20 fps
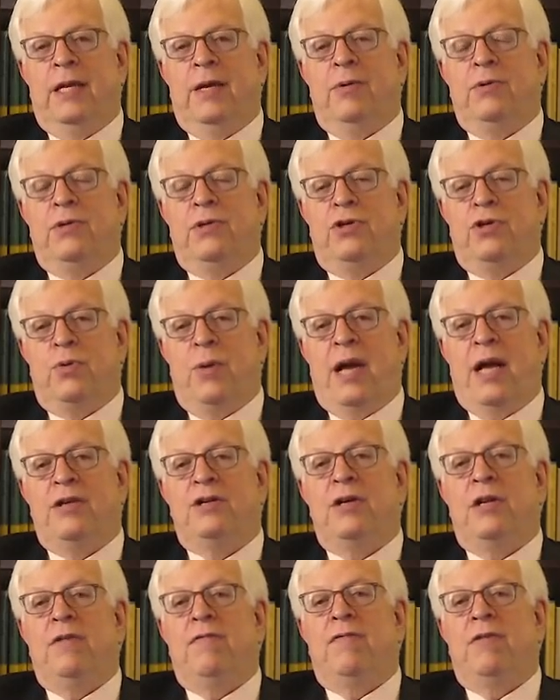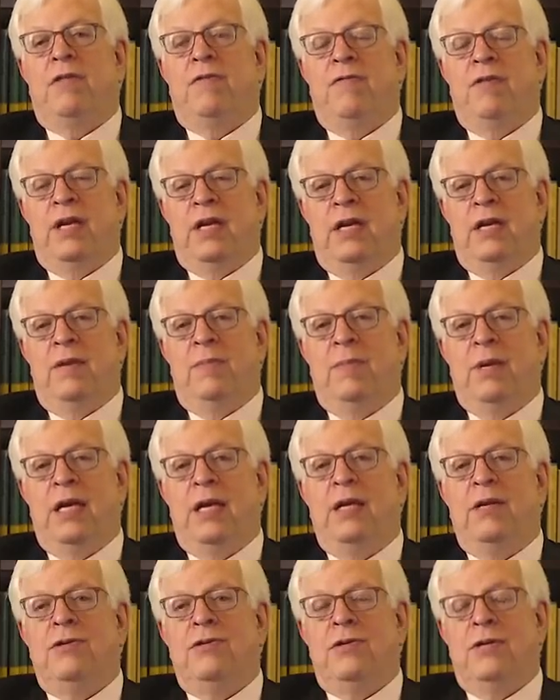It was a tragedy for the
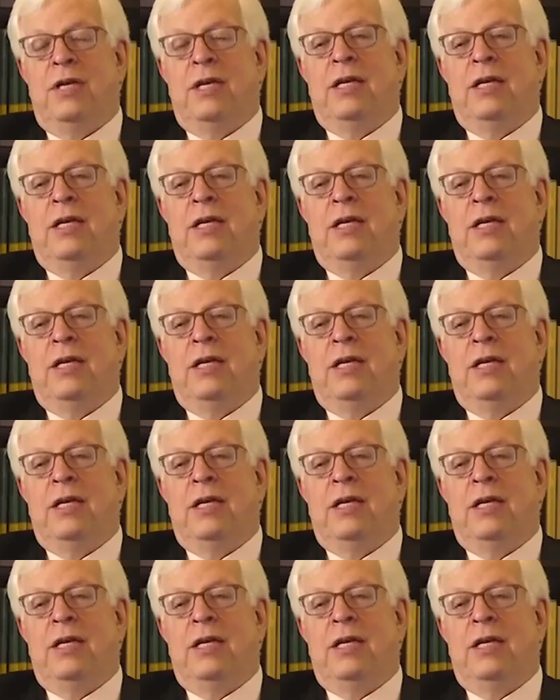Vietnamese